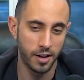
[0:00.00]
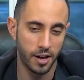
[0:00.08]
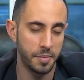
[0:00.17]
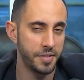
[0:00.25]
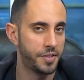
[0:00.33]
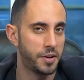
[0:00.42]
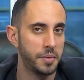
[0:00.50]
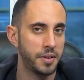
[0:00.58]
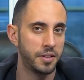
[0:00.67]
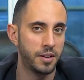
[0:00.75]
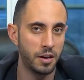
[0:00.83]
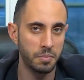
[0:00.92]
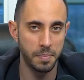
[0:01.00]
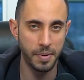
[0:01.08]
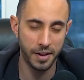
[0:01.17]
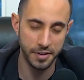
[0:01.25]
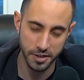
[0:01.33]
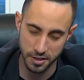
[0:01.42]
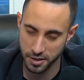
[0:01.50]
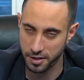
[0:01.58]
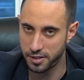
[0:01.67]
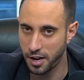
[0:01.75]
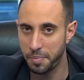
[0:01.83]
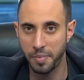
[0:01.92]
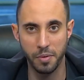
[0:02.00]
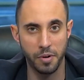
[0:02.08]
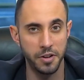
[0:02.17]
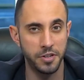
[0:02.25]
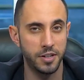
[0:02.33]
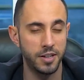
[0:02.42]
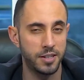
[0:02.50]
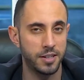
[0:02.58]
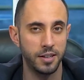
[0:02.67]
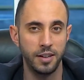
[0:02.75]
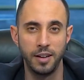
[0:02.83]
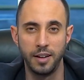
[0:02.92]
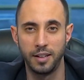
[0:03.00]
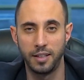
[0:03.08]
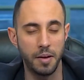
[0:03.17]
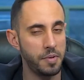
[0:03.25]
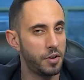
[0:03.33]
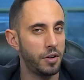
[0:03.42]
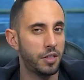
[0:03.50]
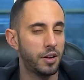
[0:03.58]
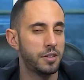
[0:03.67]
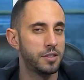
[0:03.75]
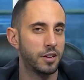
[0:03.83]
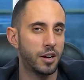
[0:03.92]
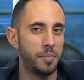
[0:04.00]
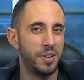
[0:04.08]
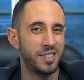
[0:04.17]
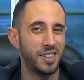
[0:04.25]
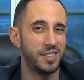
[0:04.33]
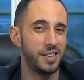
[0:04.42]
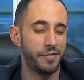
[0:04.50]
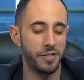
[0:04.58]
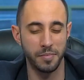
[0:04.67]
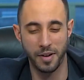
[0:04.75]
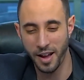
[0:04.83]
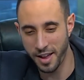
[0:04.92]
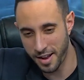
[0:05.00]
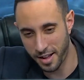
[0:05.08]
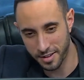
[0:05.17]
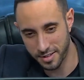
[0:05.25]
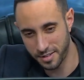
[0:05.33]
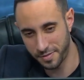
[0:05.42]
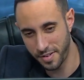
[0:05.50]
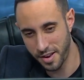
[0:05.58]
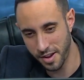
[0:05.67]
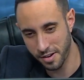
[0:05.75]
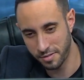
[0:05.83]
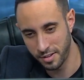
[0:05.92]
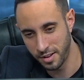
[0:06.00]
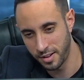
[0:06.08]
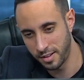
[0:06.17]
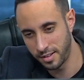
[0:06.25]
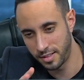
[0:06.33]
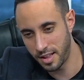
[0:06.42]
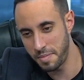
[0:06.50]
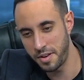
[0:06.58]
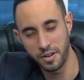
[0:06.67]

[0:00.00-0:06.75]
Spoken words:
I'll be following along, but Palantir is on the top of my watch list. Let me know your thoughts in the comments. That's it for my analysis video. Let me